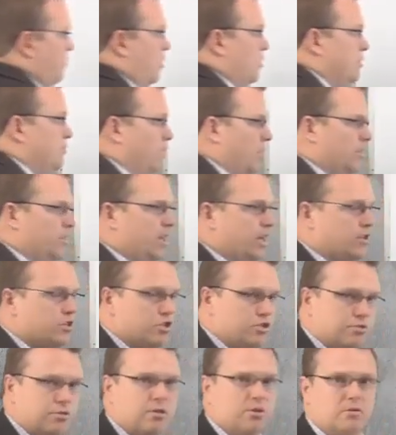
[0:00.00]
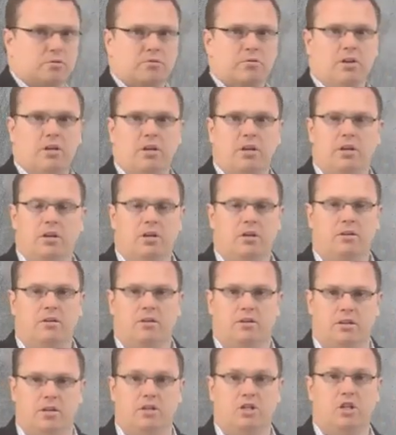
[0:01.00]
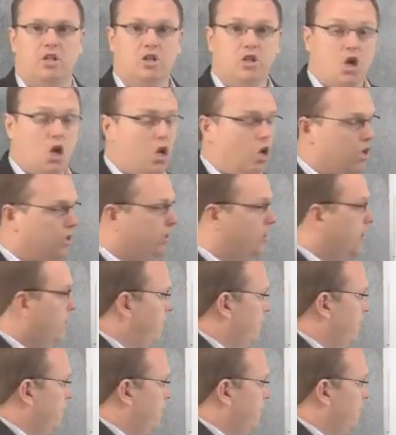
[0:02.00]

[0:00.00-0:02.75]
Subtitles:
the most part, that's true. This is called